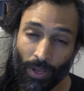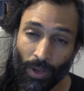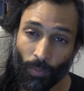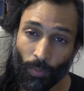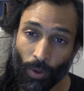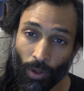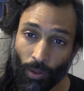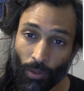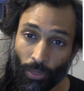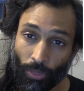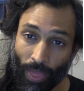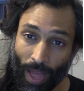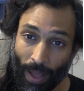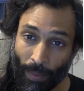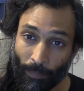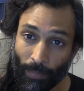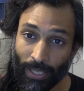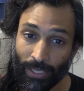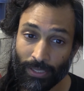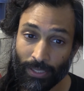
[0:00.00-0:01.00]
well,
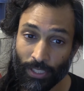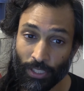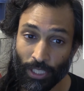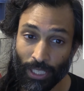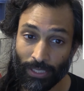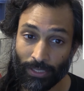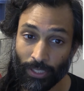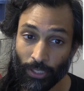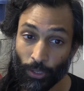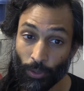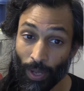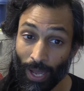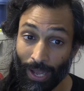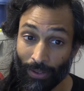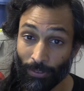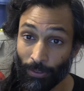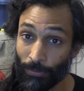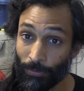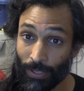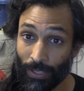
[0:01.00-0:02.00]
that might suggest that you
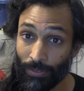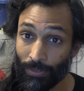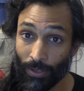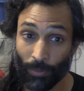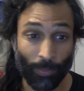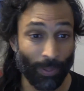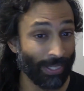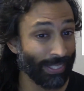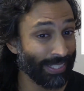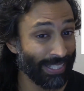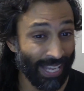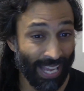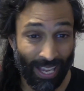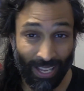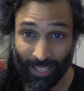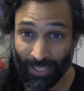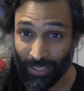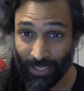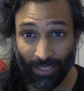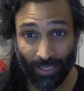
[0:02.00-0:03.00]
have a fever. But
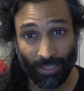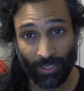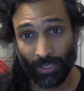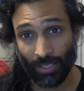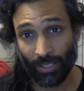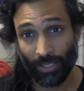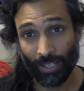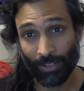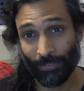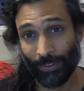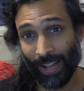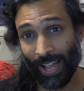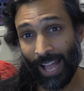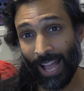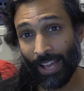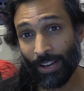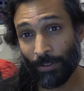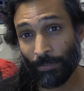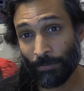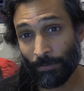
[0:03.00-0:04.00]
again, if I
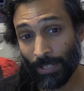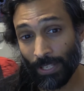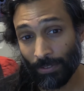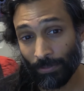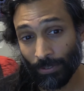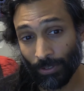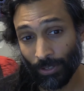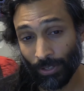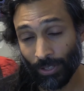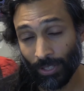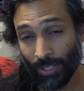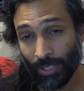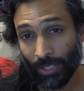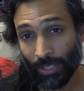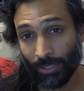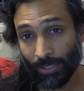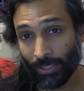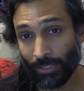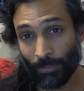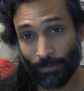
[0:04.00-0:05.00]
had a fever,
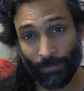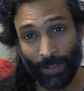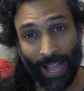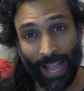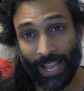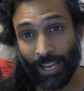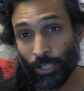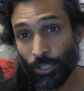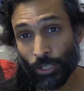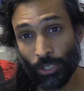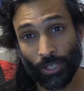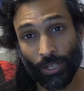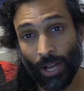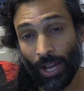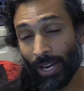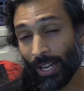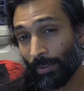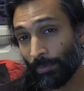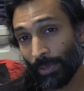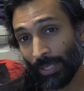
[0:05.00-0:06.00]
then the fan should
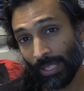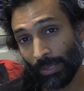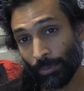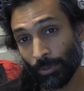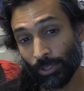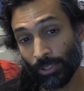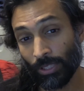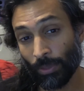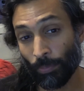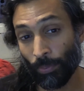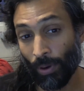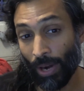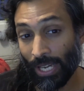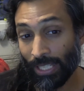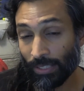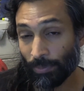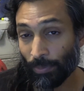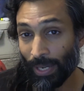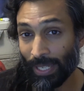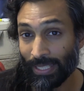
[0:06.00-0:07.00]
not have been able to
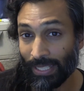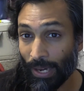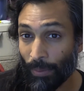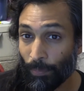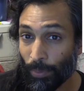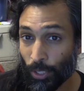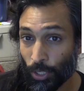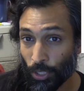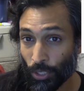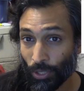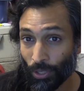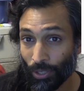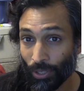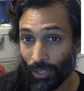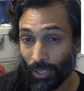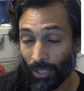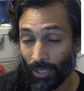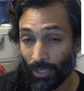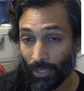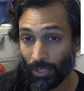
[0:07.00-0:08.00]
depress my temperature
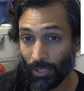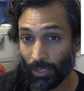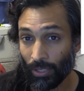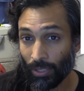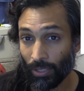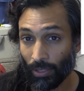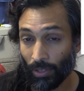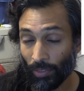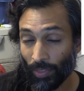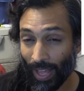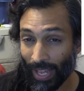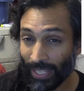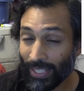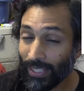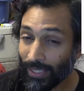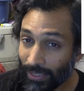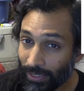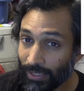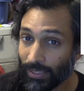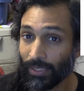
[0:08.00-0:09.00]
that
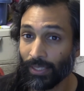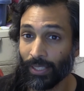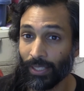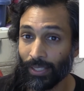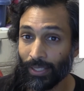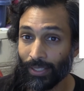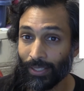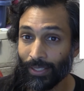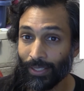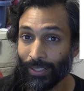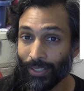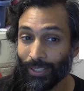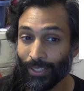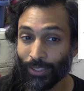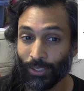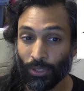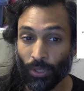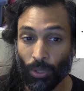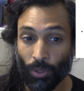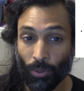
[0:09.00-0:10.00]
easily.
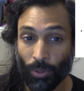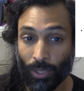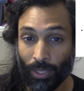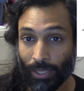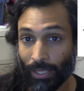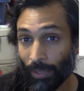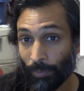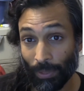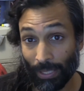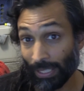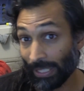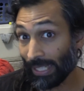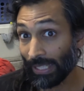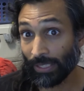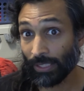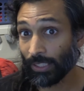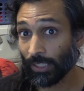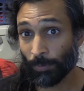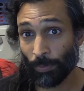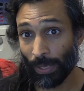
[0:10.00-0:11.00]
So again,
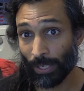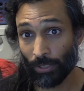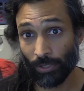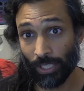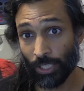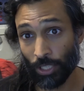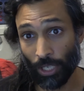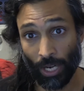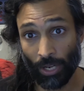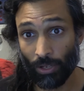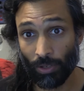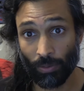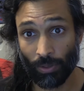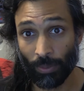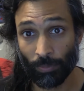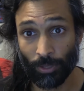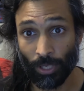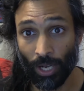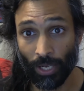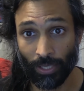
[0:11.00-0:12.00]
this is speculation. I don't know what
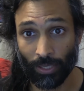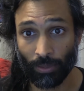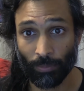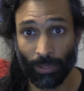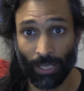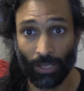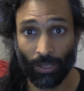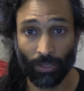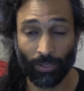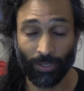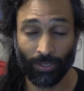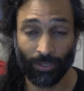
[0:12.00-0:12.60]
I'm talking about.